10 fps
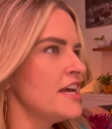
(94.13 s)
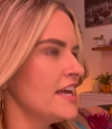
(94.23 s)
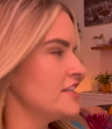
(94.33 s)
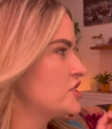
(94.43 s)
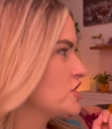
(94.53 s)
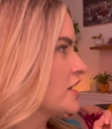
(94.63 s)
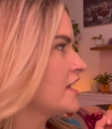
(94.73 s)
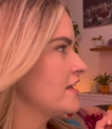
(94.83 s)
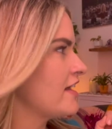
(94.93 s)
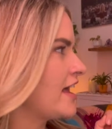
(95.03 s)
it's
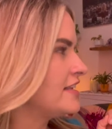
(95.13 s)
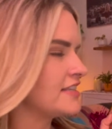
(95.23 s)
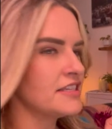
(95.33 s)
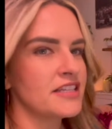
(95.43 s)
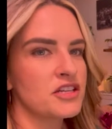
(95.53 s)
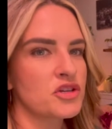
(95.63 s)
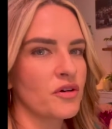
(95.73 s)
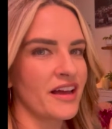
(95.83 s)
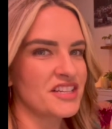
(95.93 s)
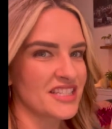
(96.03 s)
junky in that it's essential
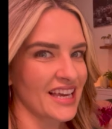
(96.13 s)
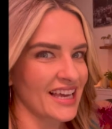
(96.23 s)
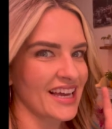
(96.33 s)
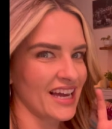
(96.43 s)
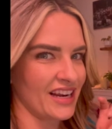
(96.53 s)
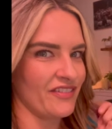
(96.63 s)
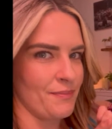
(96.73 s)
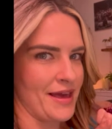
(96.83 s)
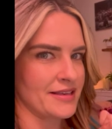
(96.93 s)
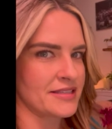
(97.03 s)
and just like kind of a
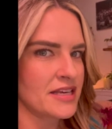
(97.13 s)
mess.